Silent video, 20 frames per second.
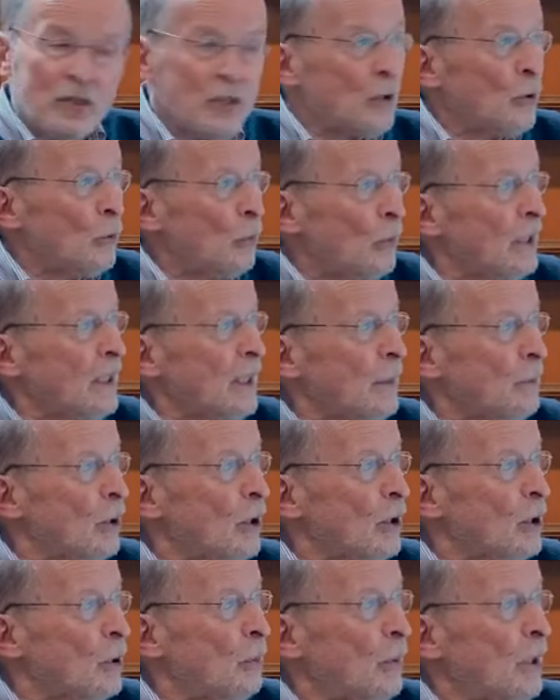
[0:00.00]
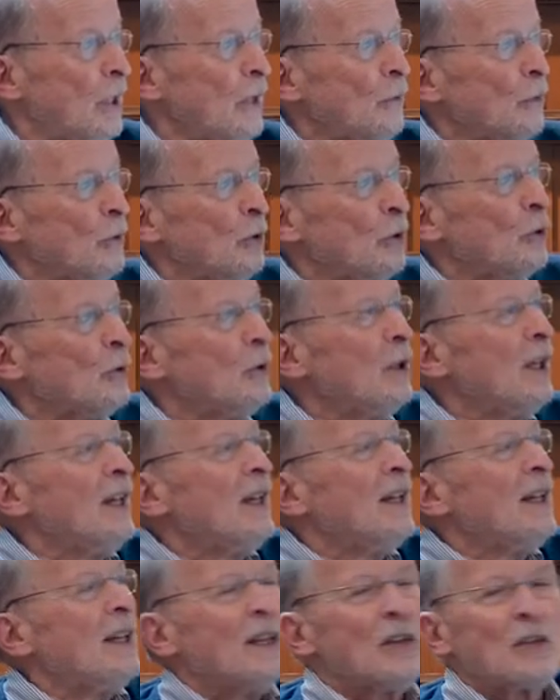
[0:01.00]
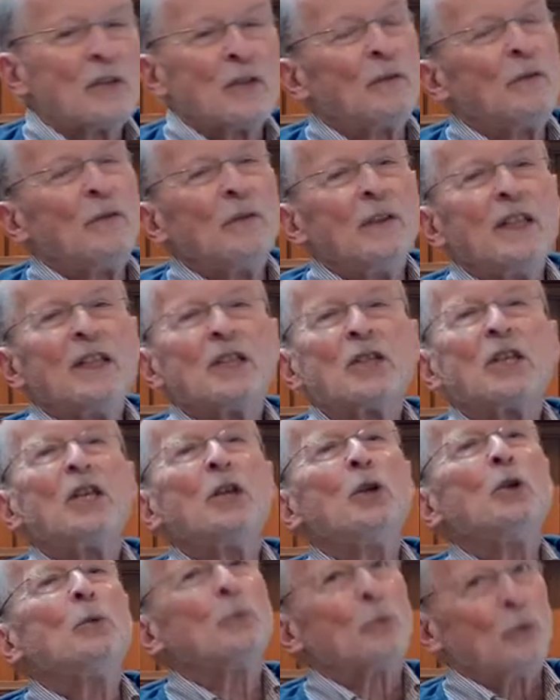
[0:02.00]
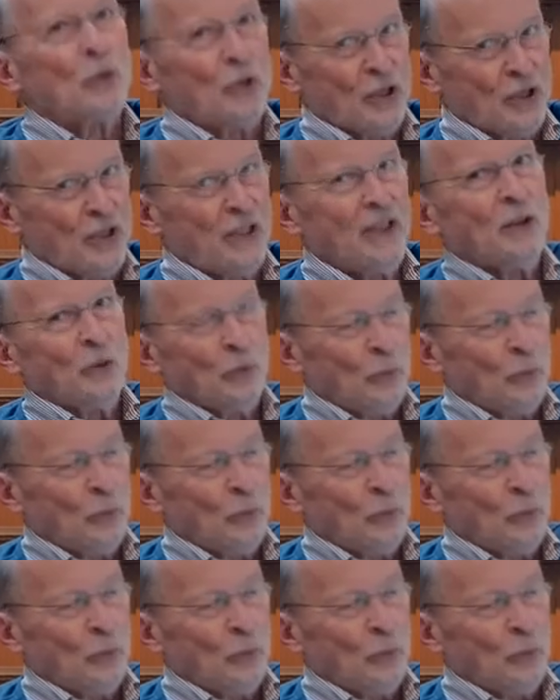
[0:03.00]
and the one I'm going to play for you is his humorous, in a